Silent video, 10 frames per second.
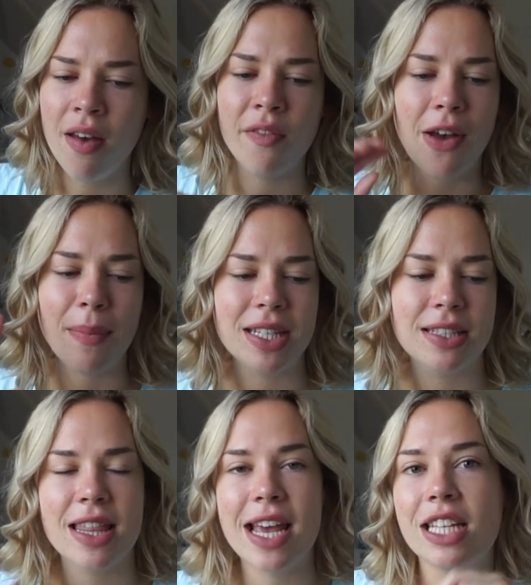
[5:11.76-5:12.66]

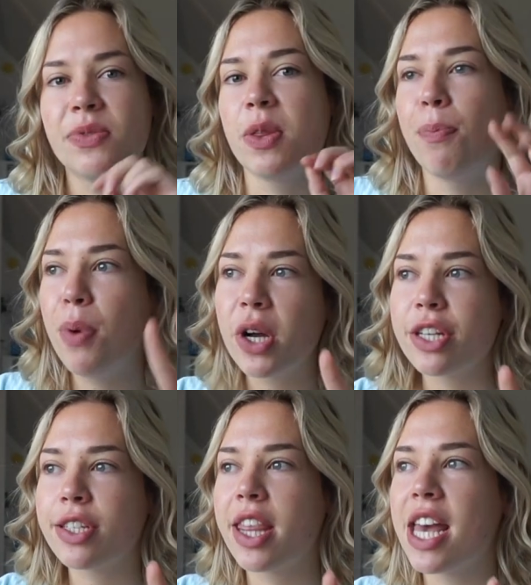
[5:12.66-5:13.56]
feminist things, with
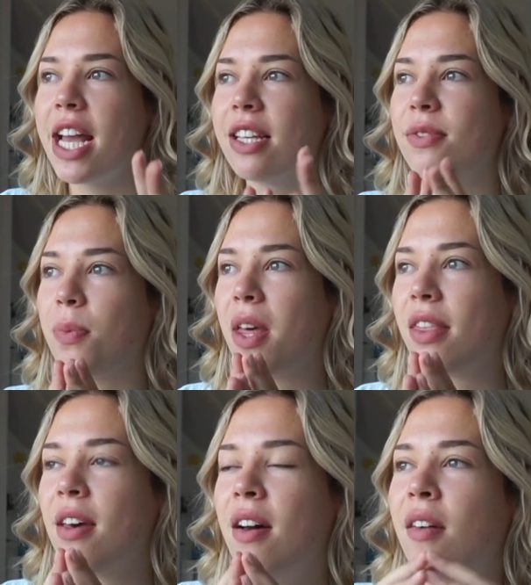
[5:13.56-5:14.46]
bookish things,
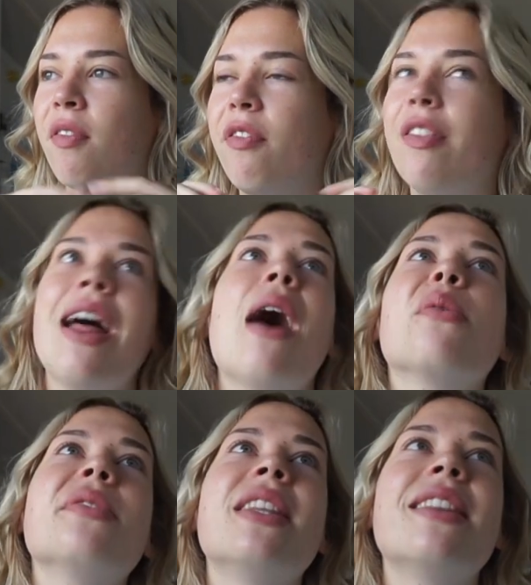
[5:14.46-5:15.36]
with
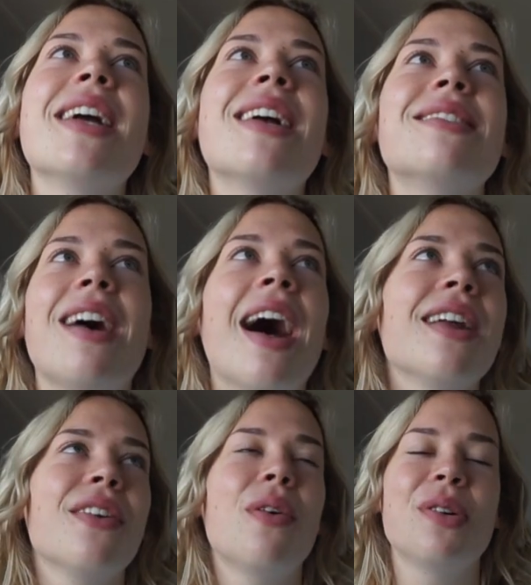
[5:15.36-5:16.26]
flowery things. I
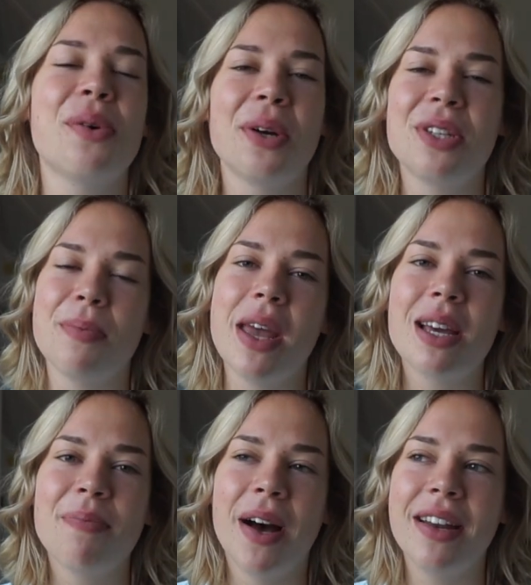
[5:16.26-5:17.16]
don't know what I want to
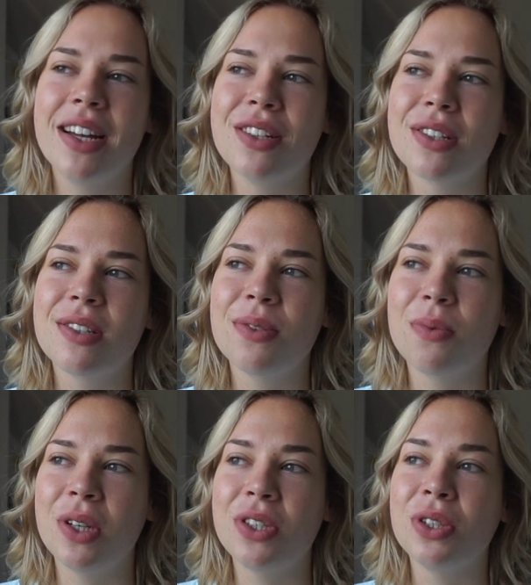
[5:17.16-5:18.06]
make, but I just
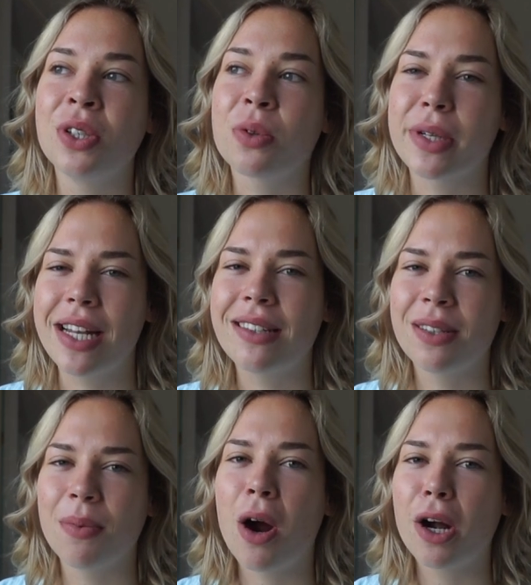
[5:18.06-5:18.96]
want to create
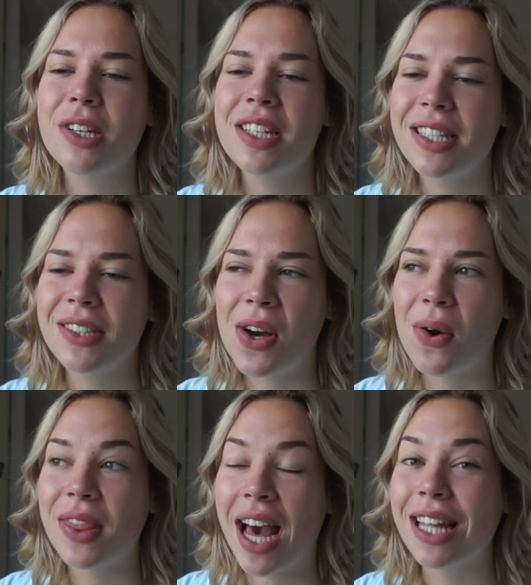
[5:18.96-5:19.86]
some art.
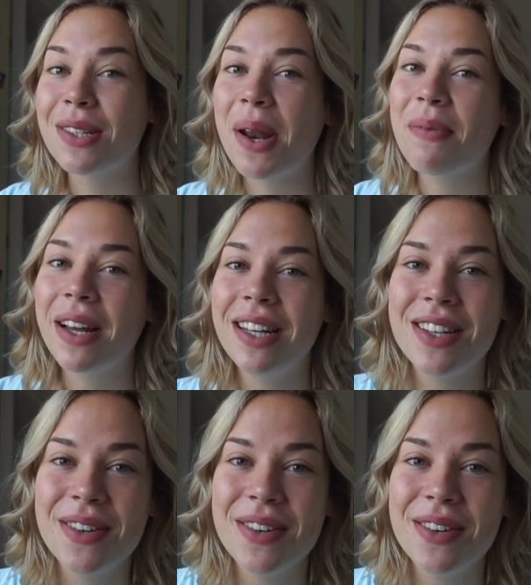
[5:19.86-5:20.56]
So that is what I'm gonna